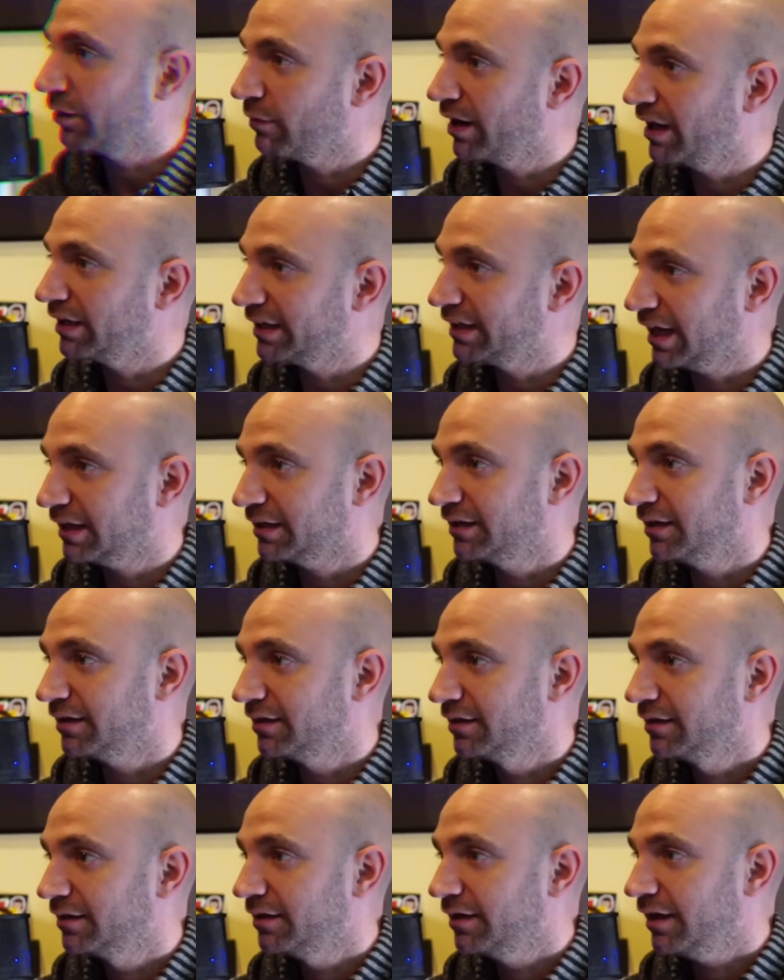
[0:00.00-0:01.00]
reelected.
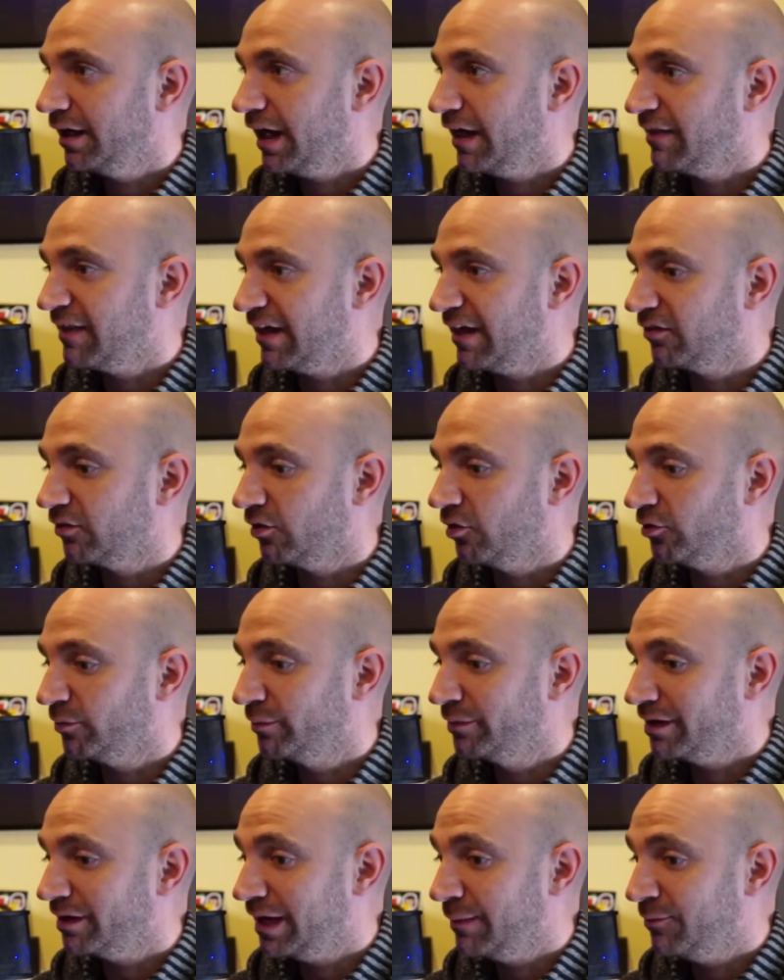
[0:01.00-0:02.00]
And that's
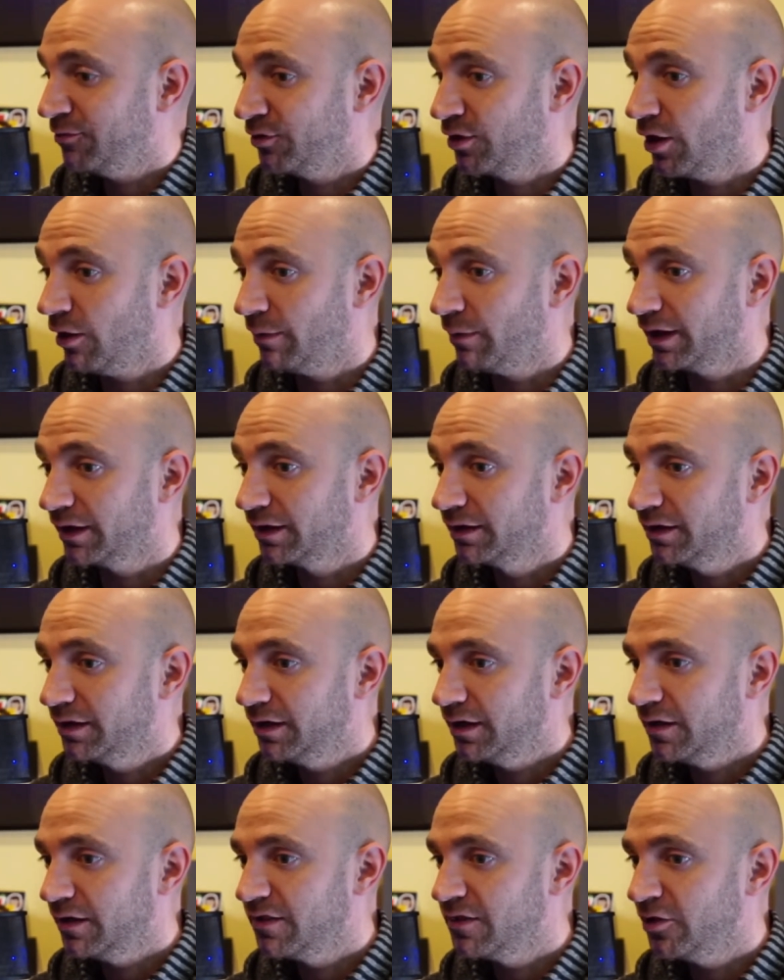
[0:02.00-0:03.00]
ultimately what keeps you going.
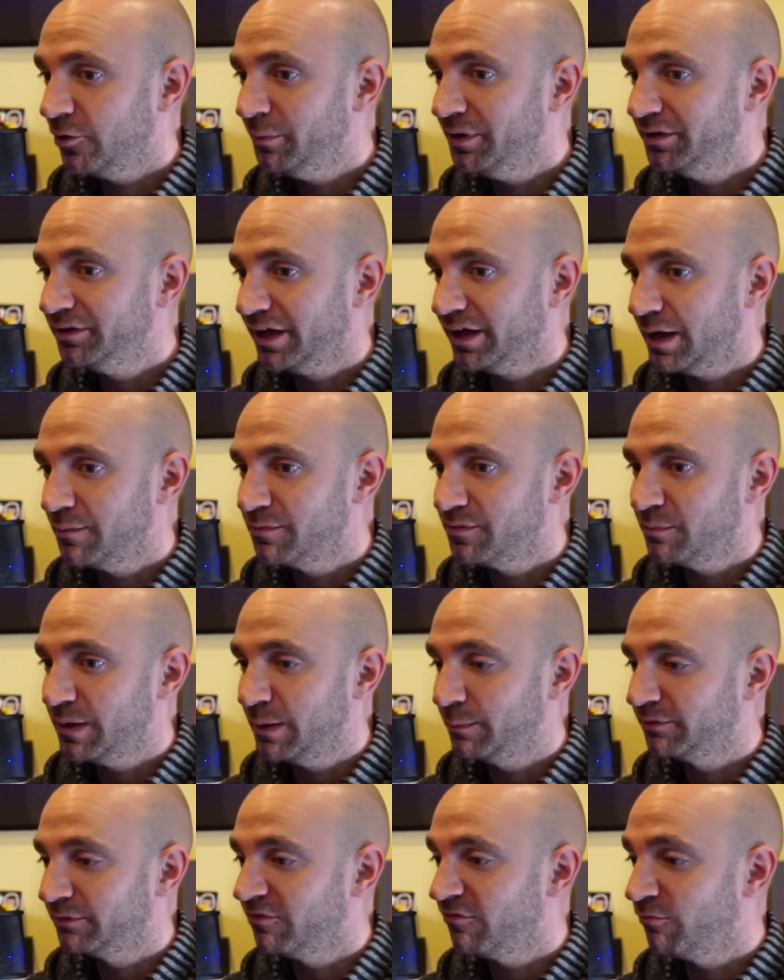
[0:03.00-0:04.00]
The only time that
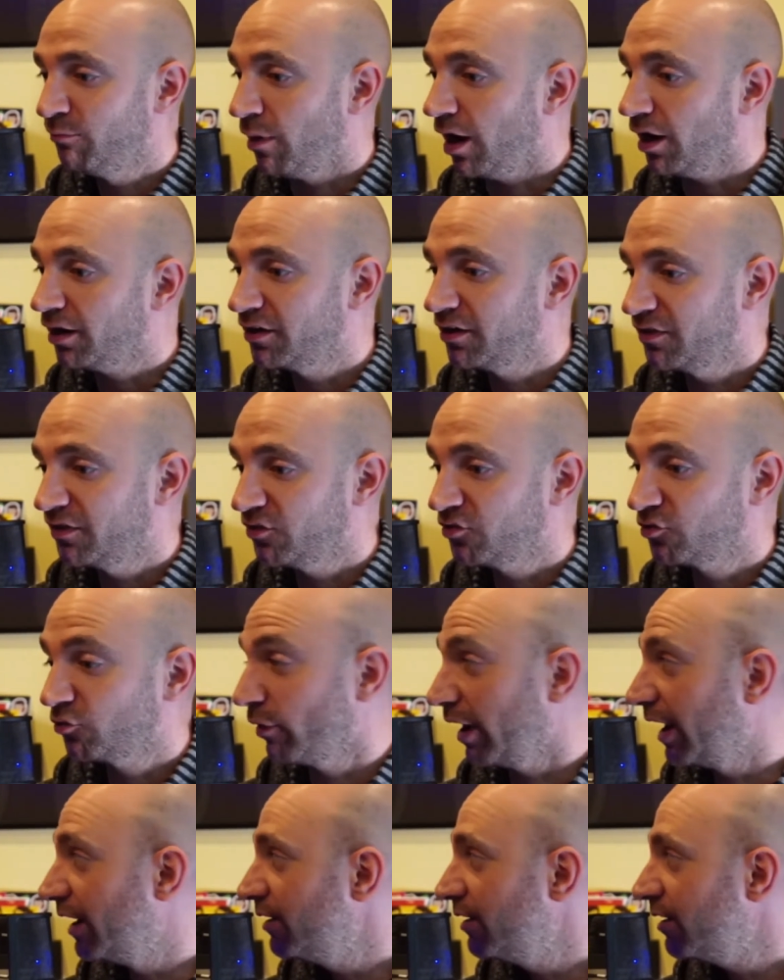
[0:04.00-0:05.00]
people have bucked this
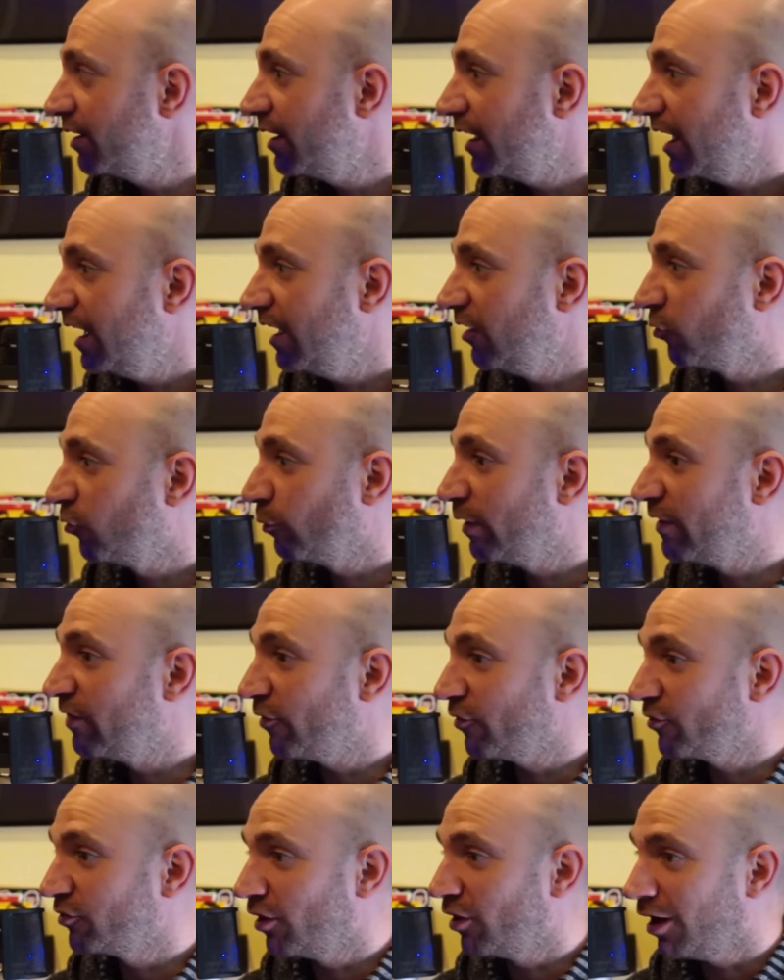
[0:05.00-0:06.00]
trend is when
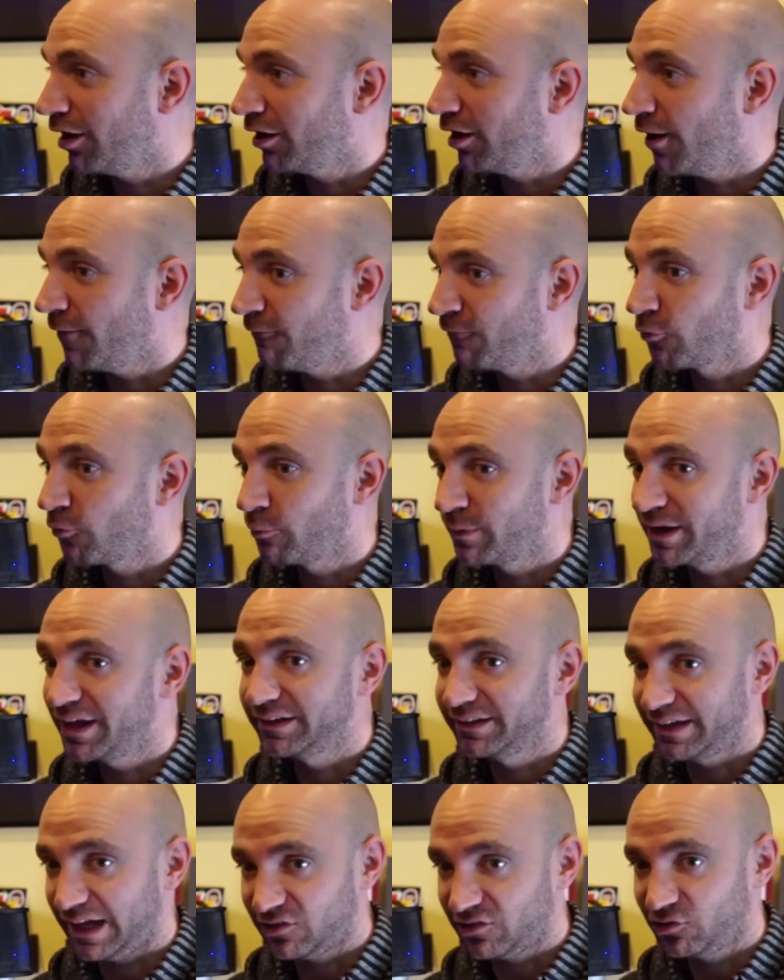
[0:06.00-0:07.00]
they're not up for
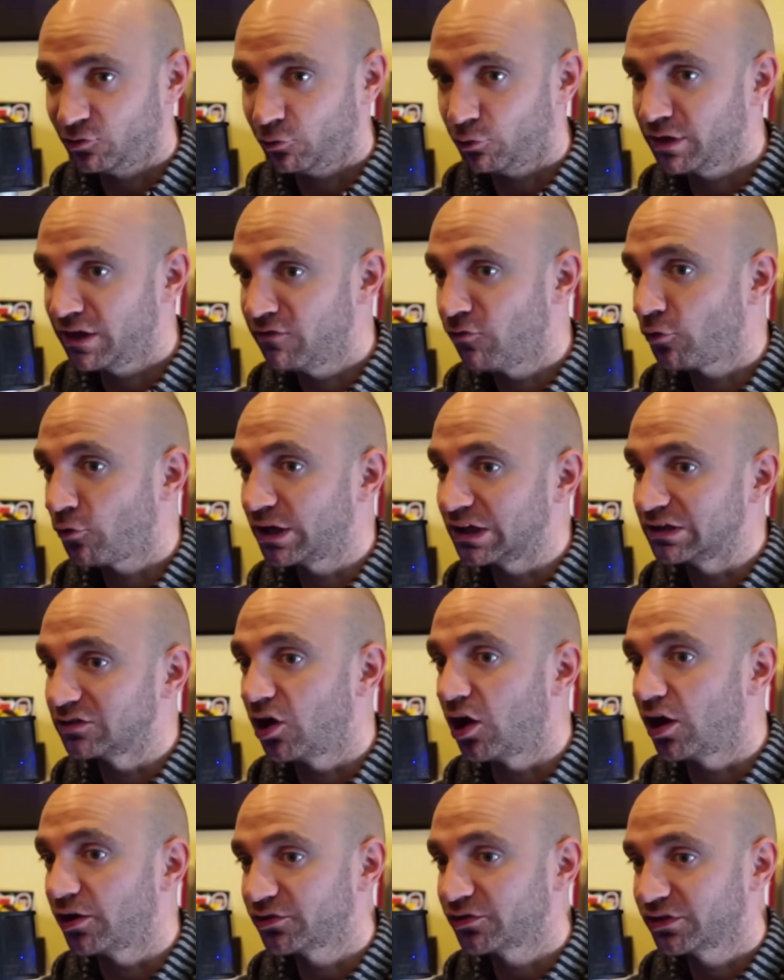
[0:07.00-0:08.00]
reelection or they've already
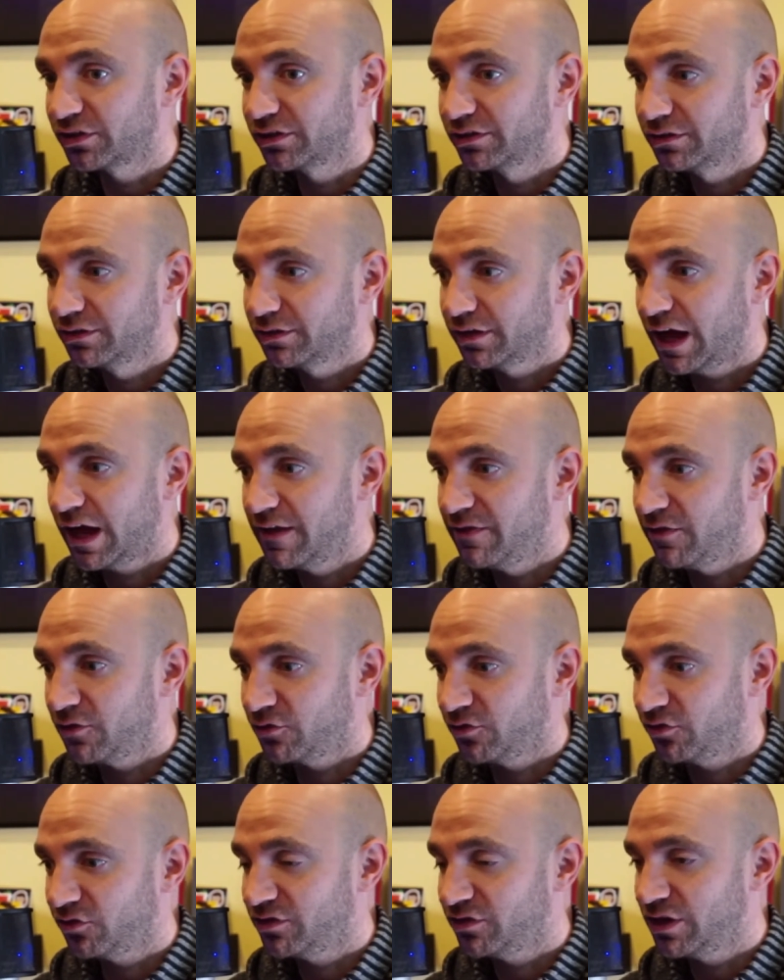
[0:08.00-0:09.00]
lost. And they're
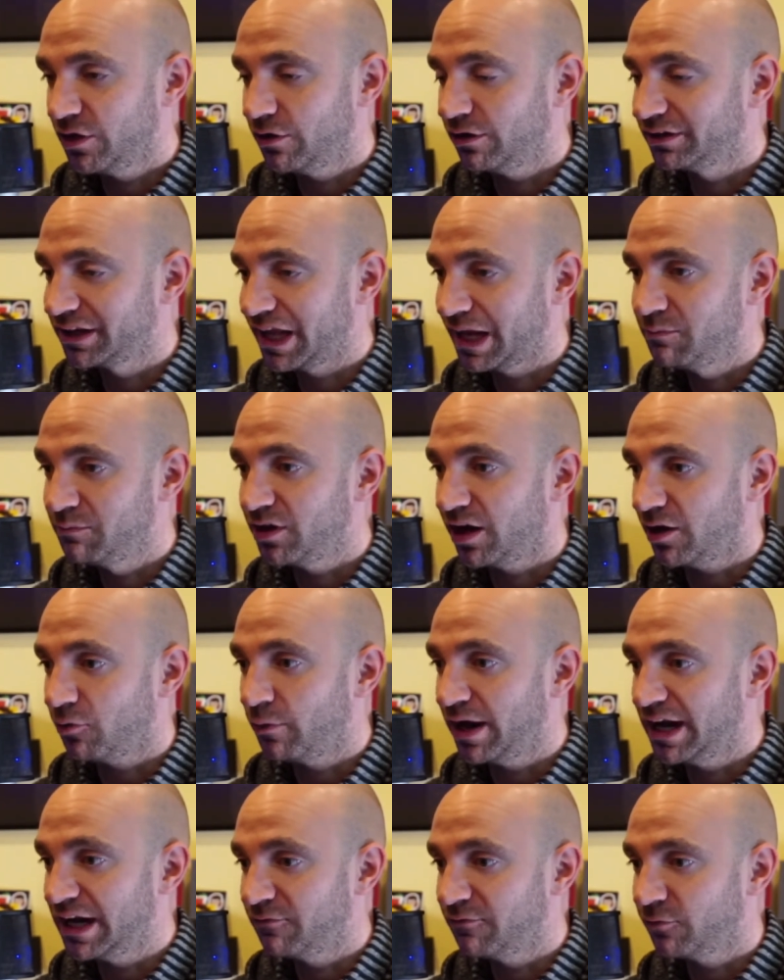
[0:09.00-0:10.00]
just, a lame duck
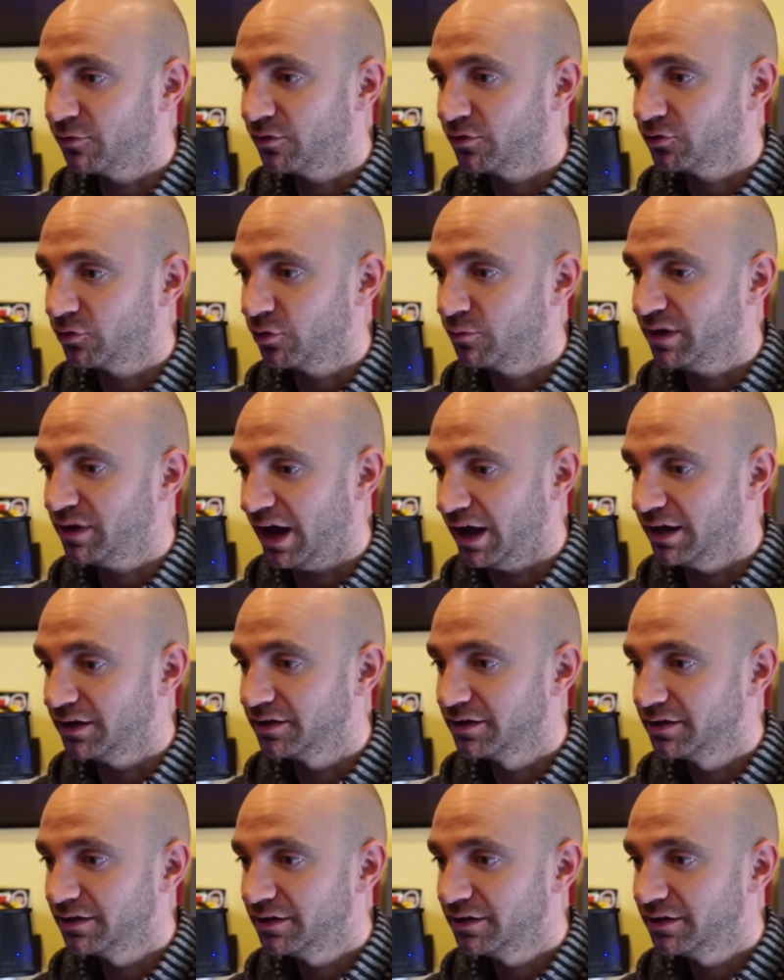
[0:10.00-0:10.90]
waiting for the term to end.